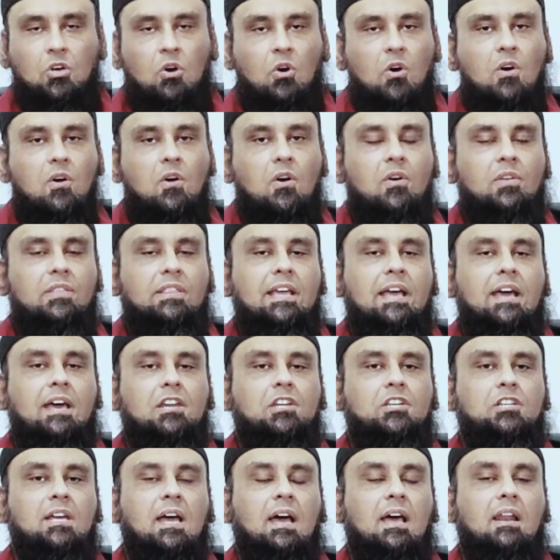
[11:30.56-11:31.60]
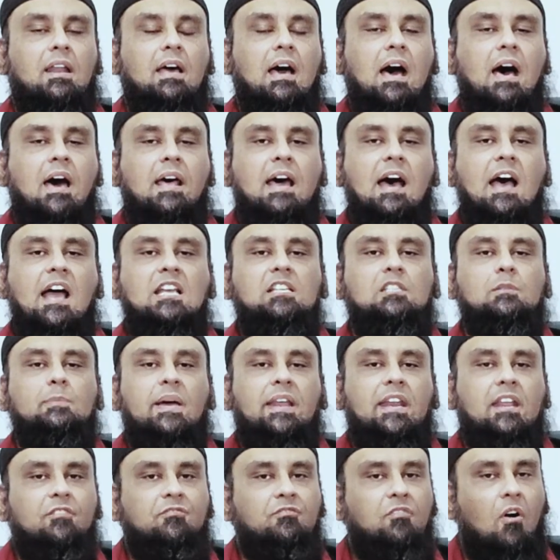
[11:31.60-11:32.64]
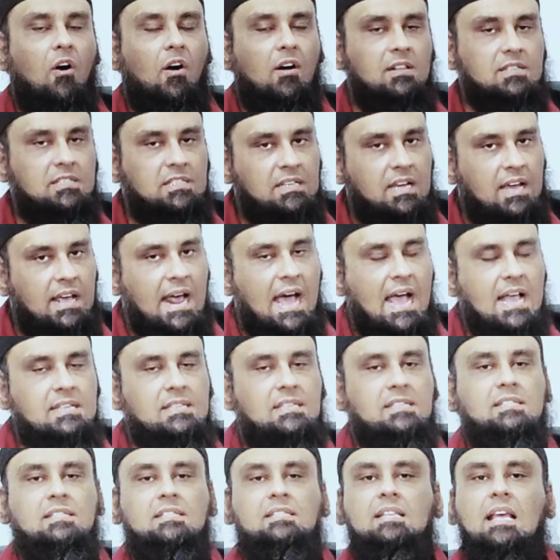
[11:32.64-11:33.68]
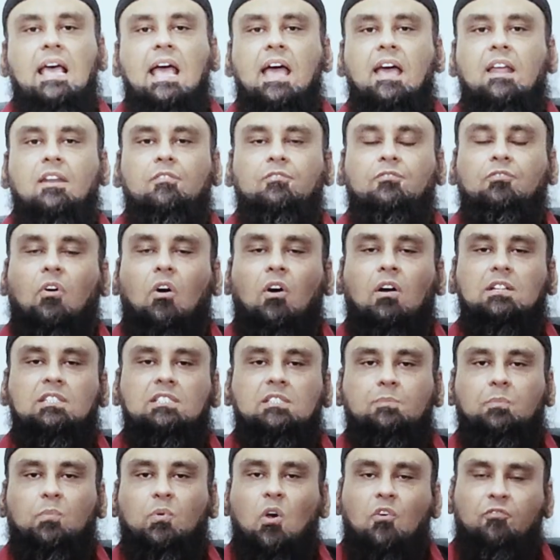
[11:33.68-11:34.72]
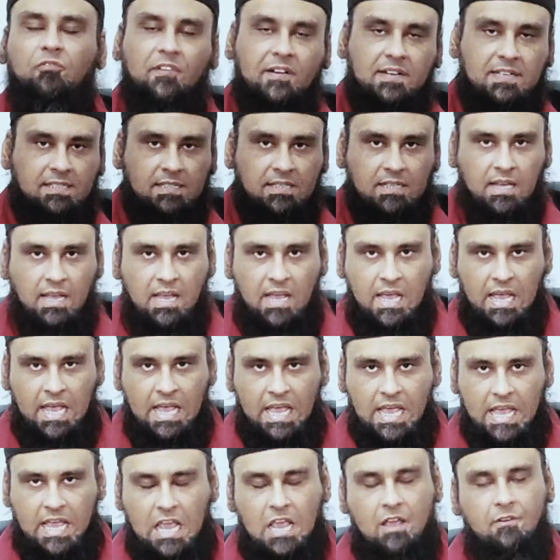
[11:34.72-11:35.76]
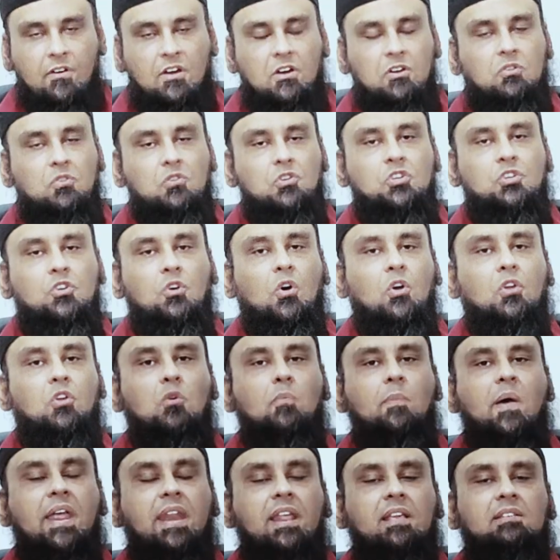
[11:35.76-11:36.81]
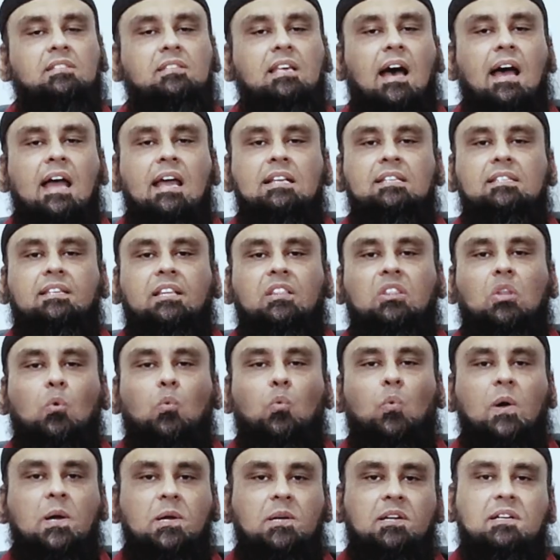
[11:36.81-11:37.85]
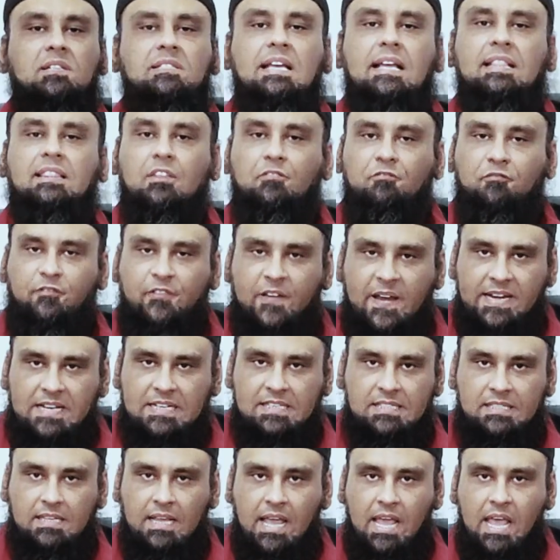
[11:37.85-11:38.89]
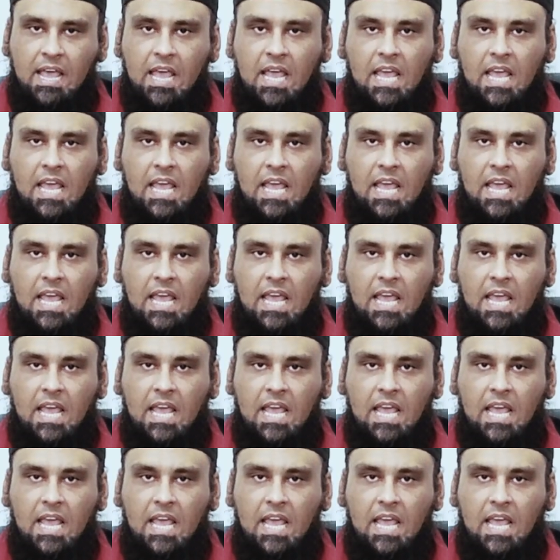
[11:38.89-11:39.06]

so there shall arise many false Christs and false prophets, even to show you many signs and the wonders and the feats.